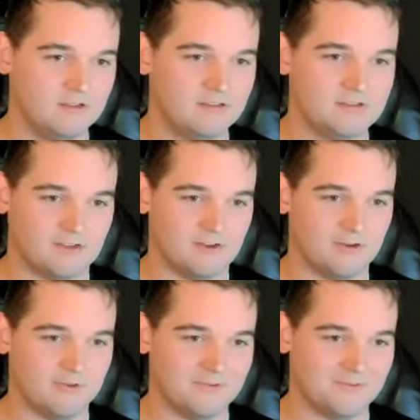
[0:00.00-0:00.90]

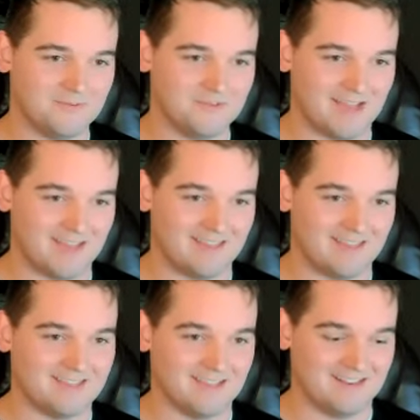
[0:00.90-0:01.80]
So I
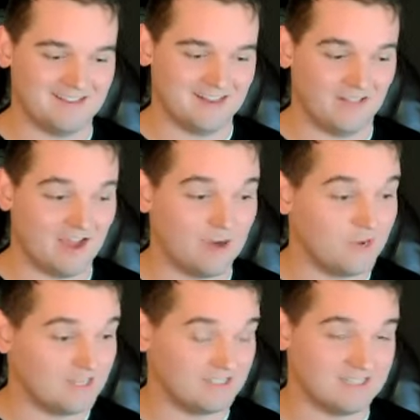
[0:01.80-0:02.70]
think that in a lot of
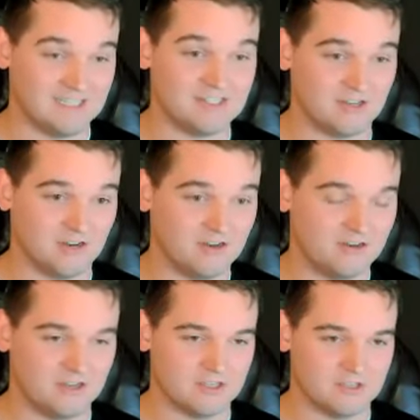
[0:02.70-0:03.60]
ways it's easier
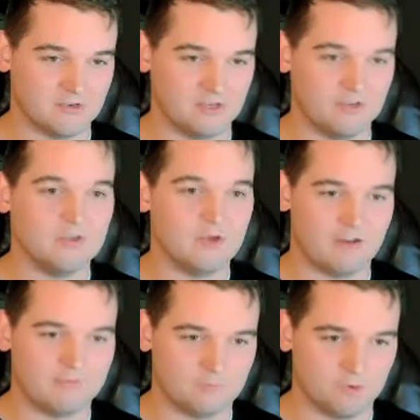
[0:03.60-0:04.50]
because you do
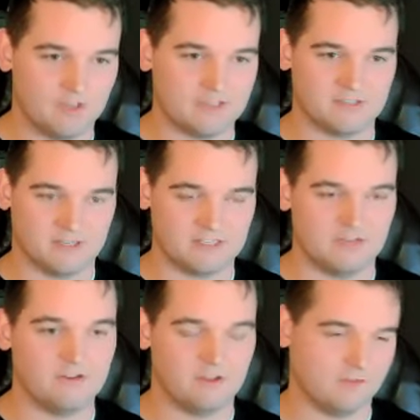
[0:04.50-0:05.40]
have more of that
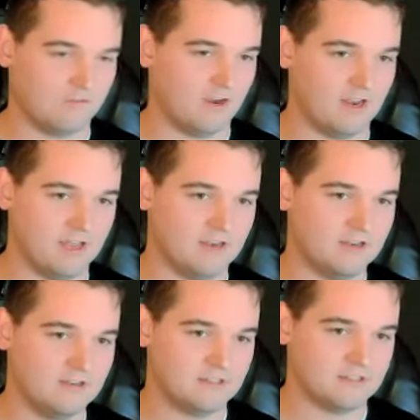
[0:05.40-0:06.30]
selectivity on the front end
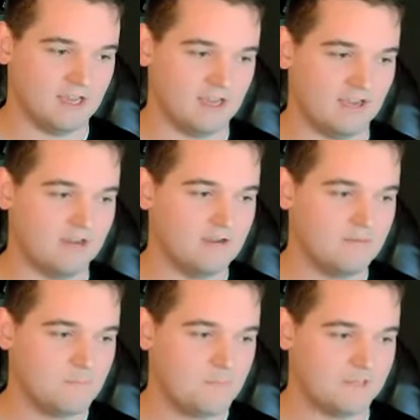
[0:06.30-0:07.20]
to say,
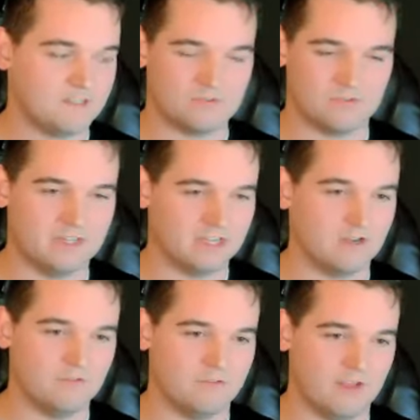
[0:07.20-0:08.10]
is this really a
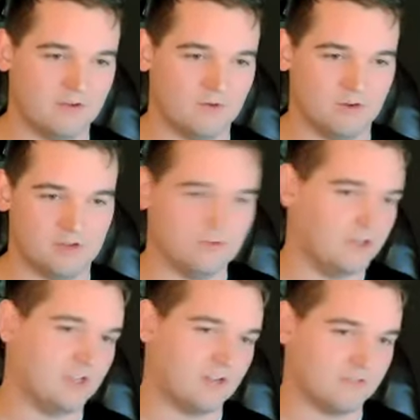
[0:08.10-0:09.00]
good fit or are you
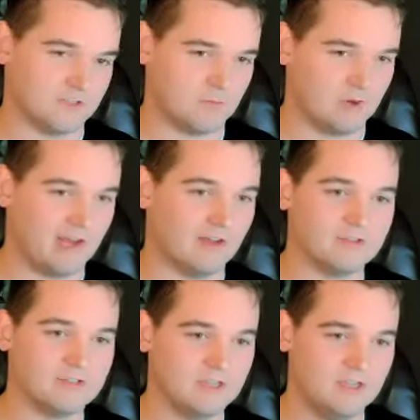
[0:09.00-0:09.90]
looking for someone
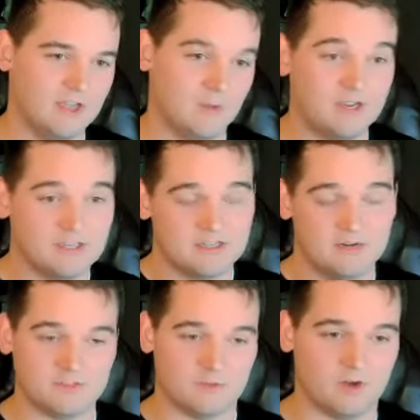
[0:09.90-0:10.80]
else? And we can send
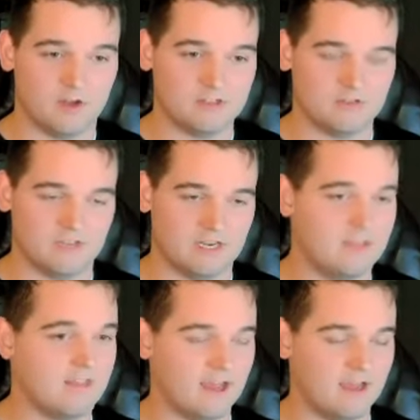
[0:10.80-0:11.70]
them somewhere else if they
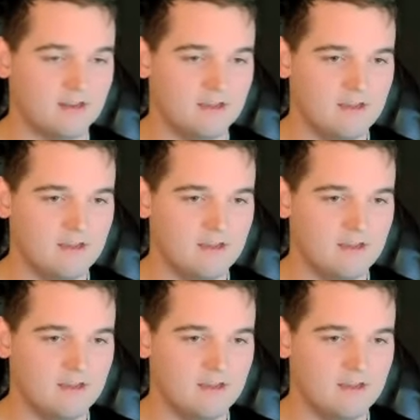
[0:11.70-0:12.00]
need that.